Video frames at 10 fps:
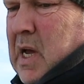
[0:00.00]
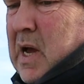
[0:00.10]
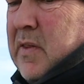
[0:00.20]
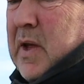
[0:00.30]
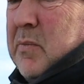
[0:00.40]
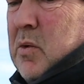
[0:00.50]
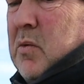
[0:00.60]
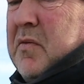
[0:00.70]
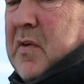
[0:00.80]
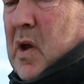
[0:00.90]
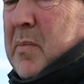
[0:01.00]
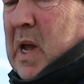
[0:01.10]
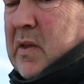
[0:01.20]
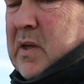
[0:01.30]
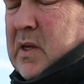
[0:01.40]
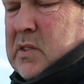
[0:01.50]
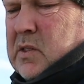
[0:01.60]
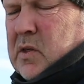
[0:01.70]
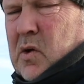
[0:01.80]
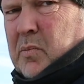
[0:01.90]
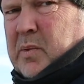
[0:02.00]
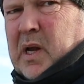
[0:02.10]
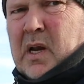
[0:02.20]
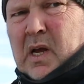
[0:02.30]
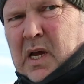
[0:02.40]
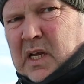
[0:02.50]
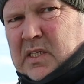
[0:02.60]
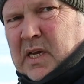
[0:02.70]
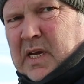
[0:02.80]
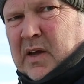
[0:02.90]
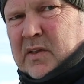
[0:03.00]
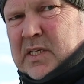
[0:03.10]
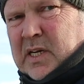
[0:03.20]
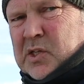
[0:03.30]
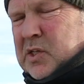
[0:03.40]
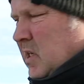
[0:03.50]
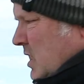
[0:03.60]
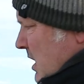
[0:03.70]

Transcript: and then we'll fly back to the cockpit and take out the tension.